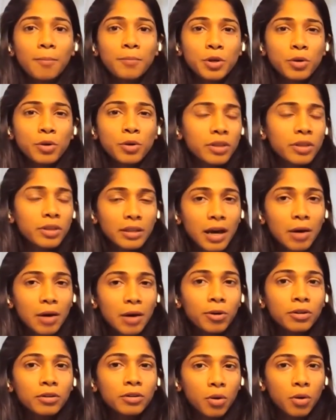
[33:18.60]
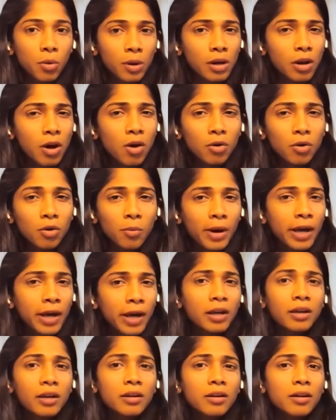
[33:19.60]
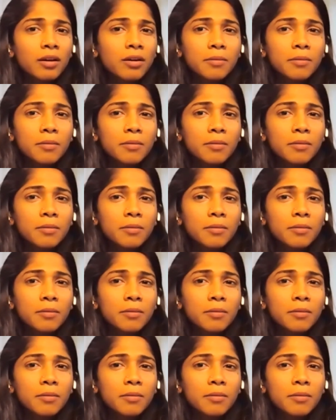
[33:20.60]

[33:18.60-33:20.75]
Do you think that would go a long way?